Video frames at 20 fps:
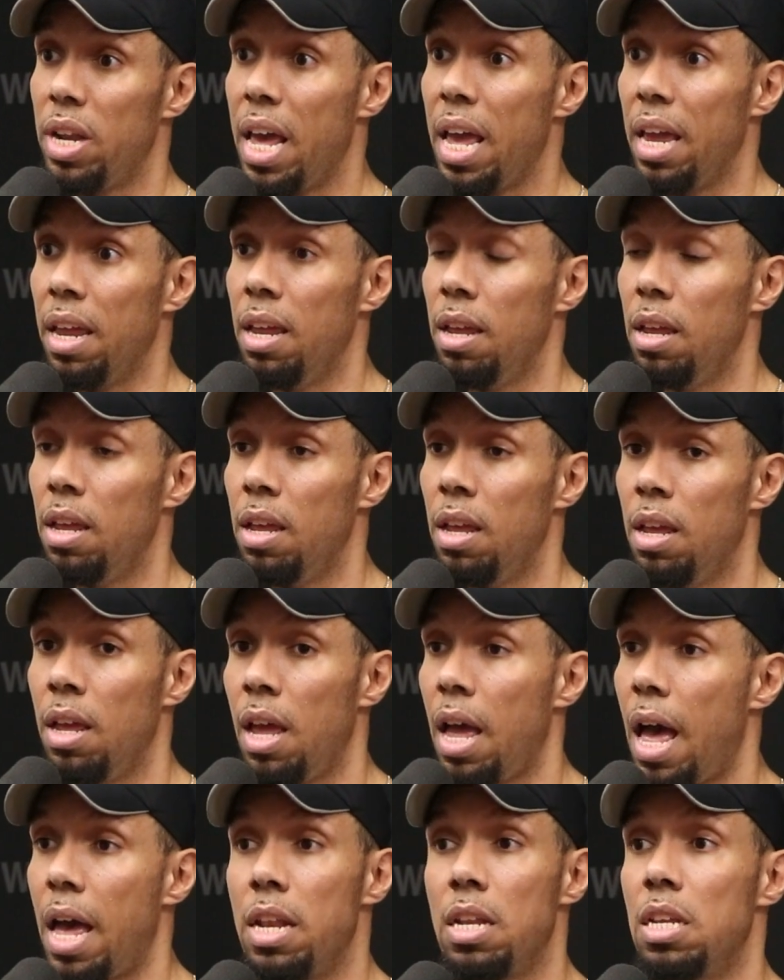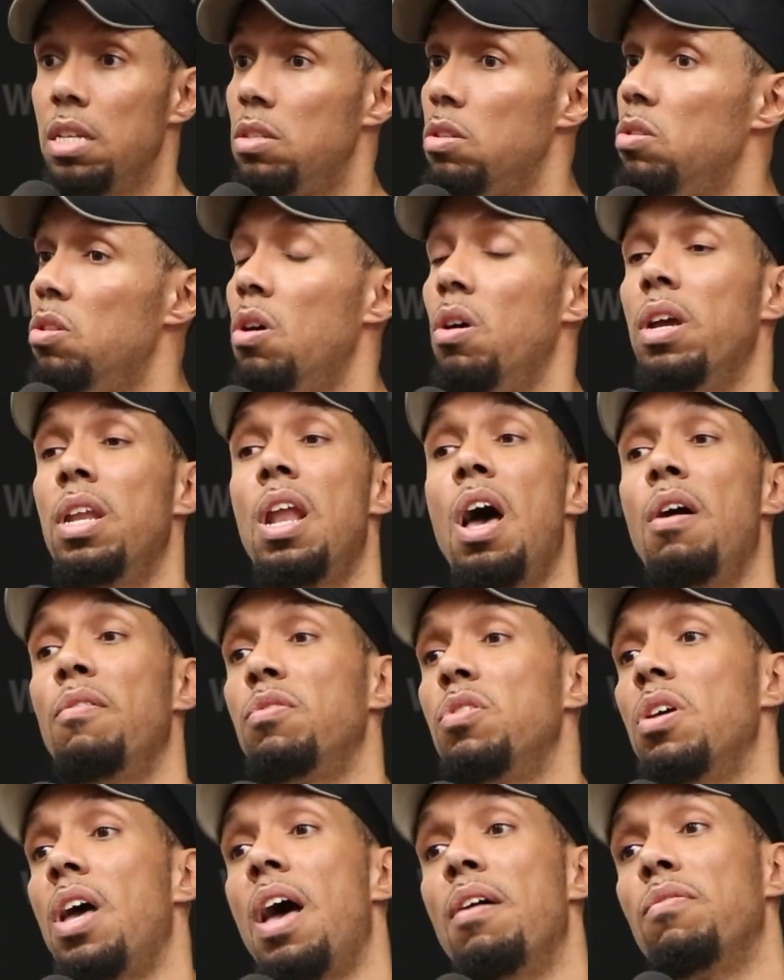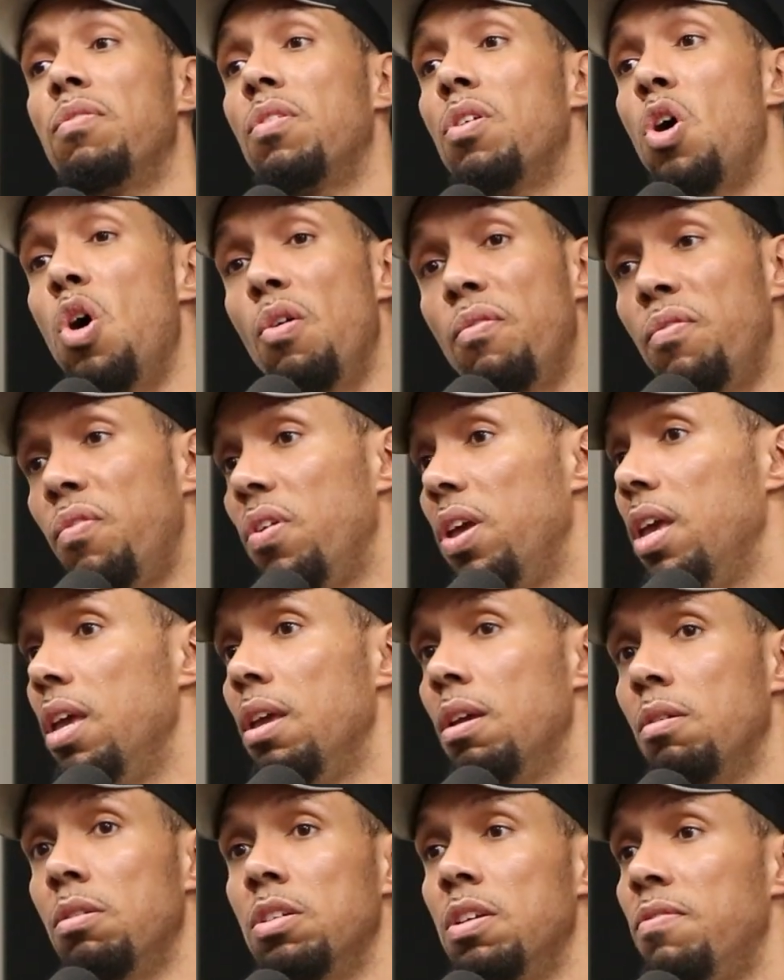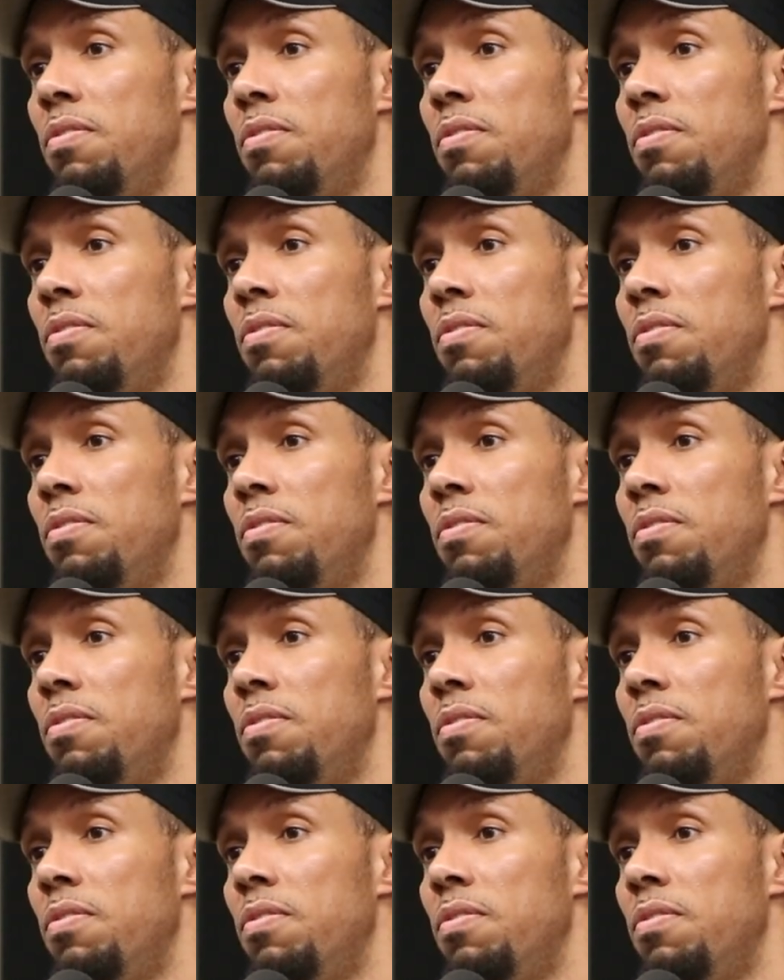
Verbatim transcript: day. And it's not enough to have coffee.